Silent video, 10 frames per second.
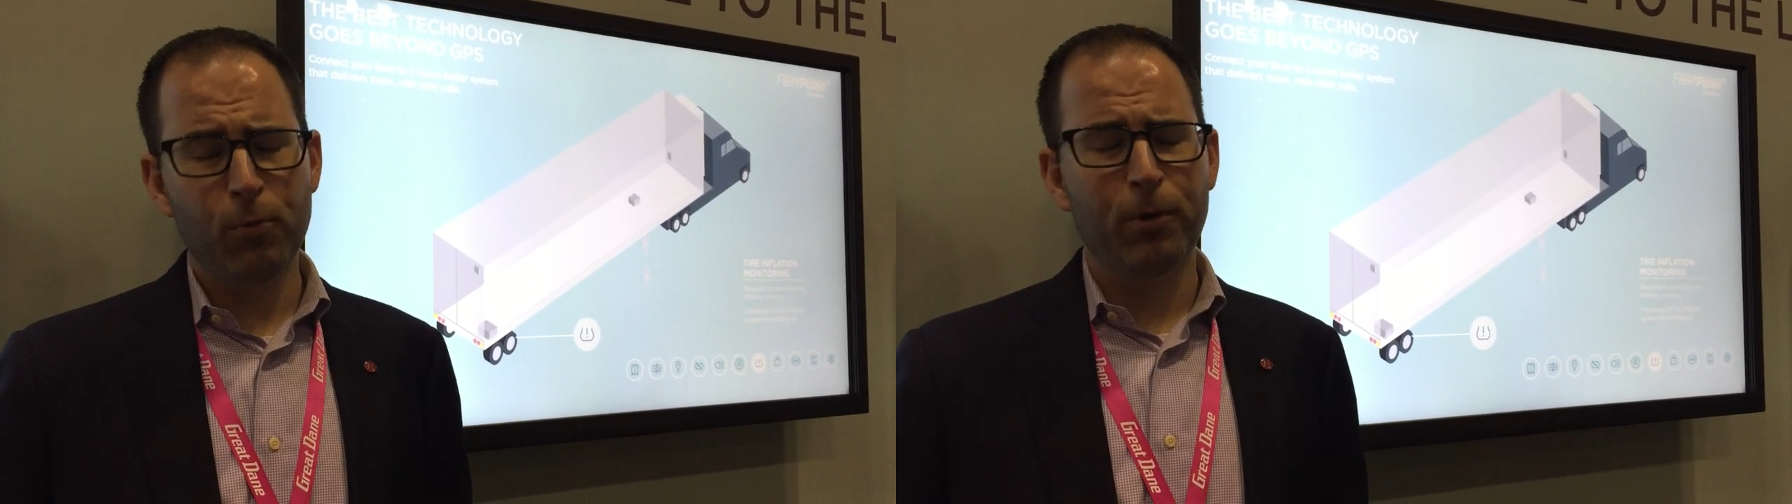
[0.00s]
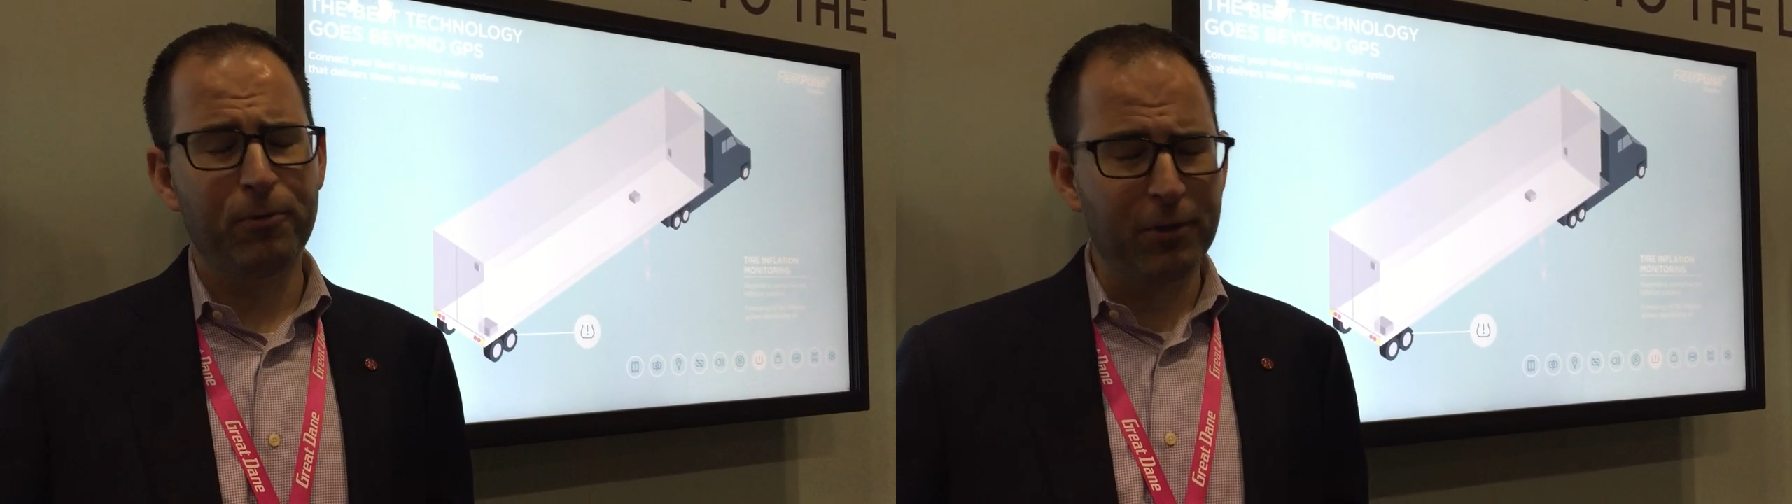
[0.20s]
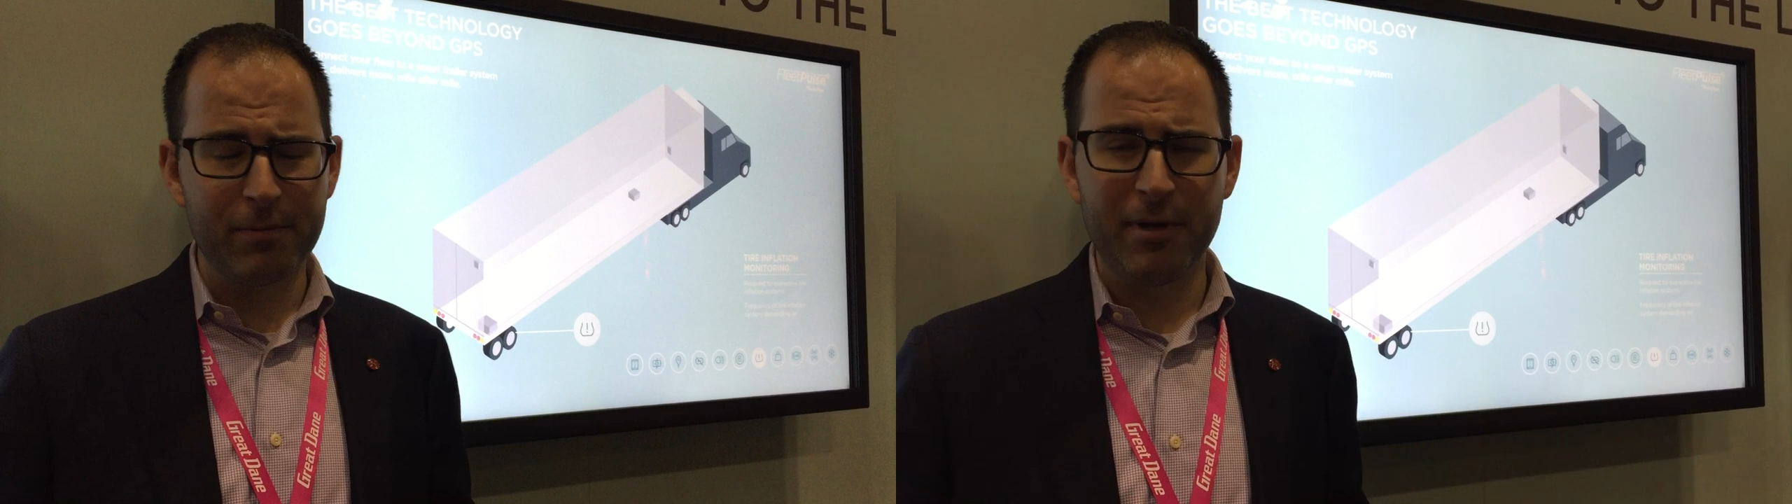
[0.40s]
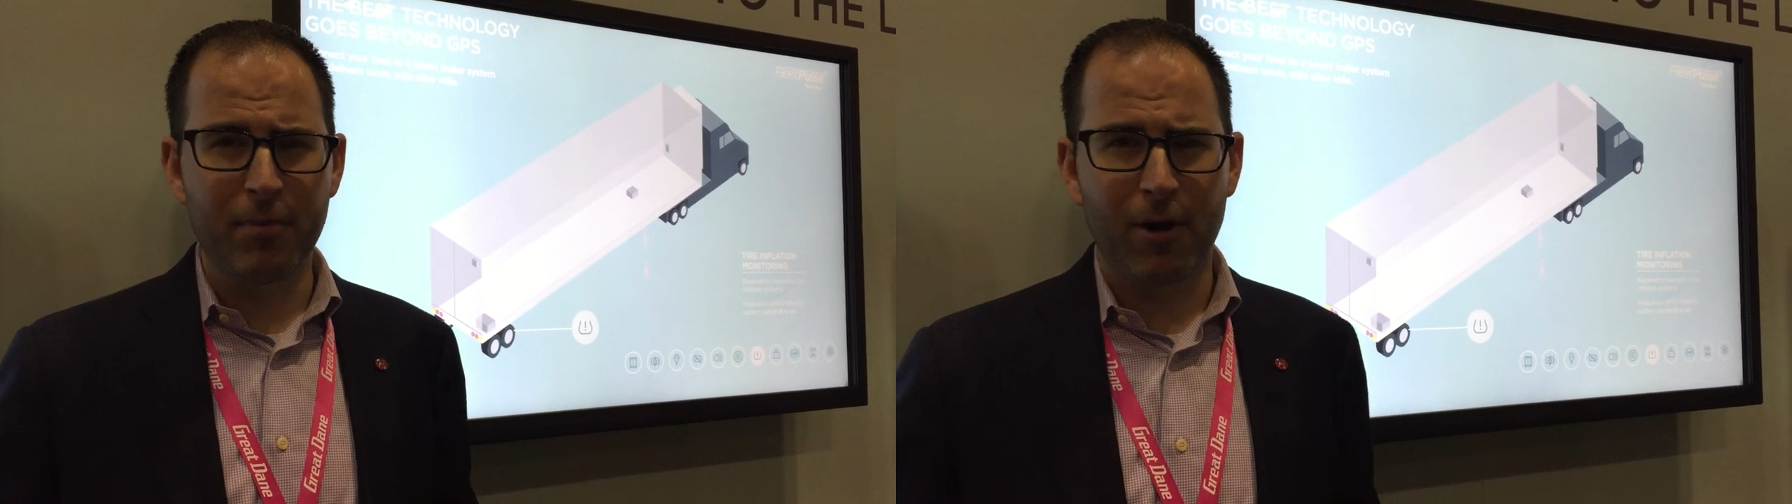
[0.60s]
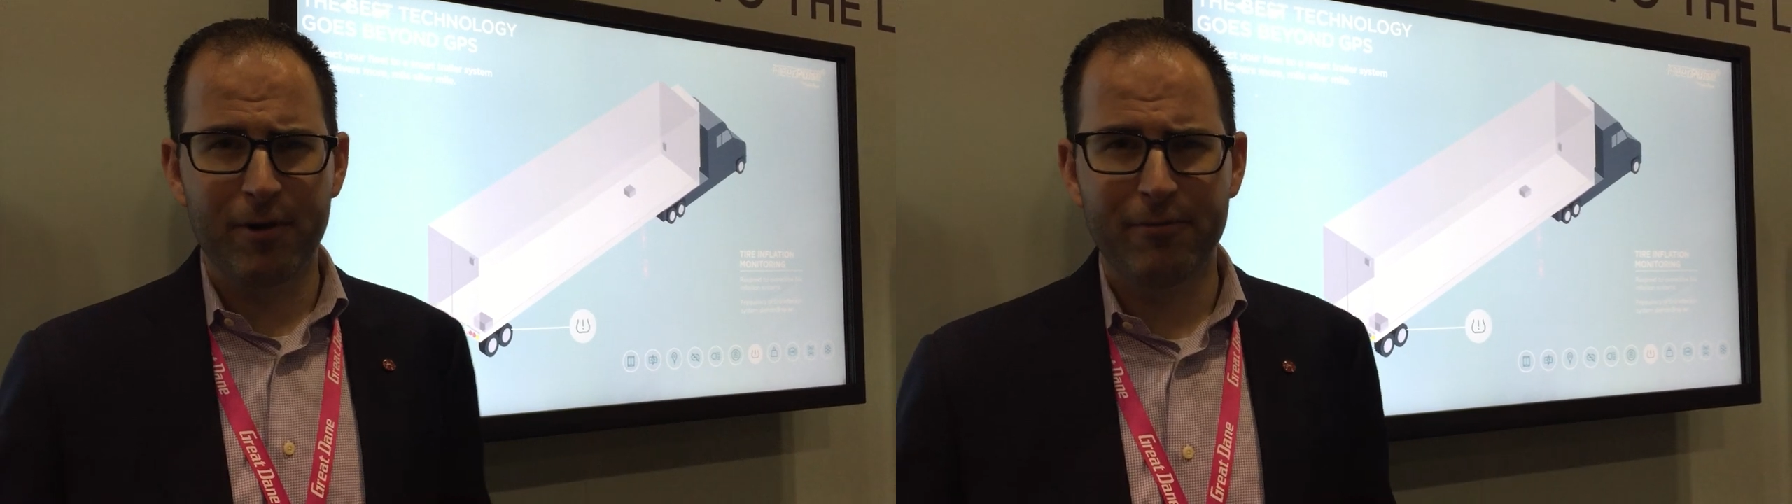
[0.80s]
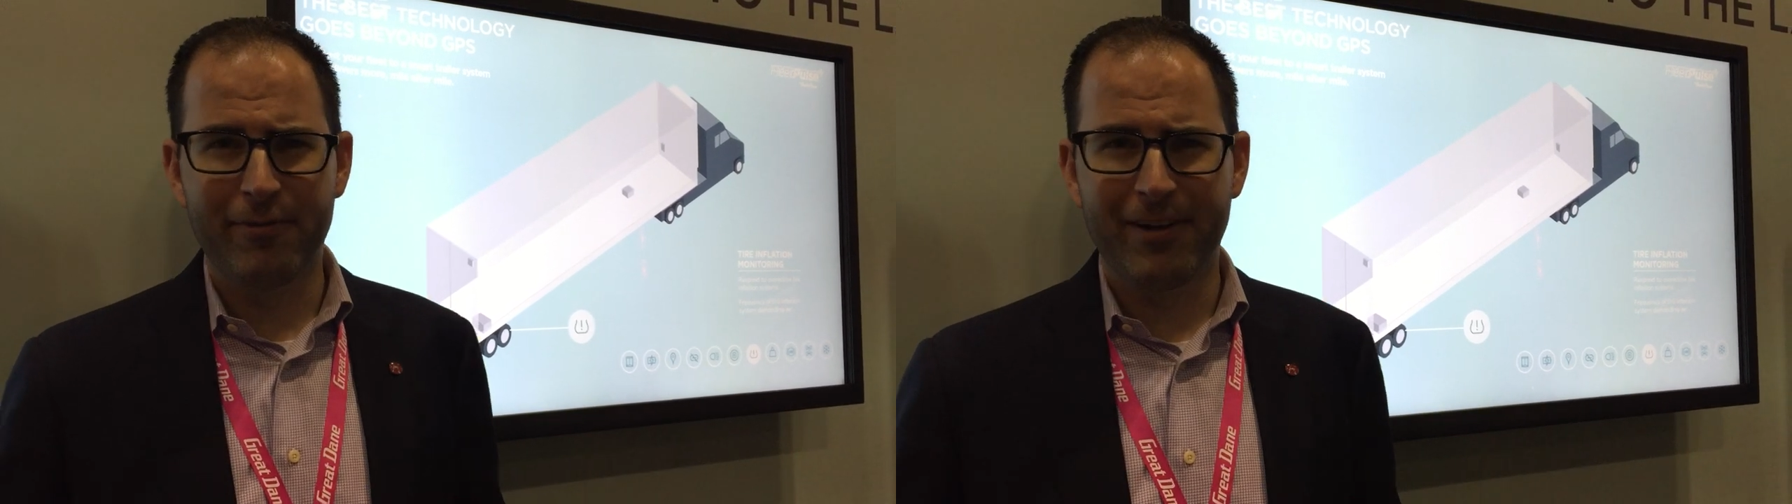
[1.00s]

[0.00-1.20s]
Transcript: We're thrilled to be part of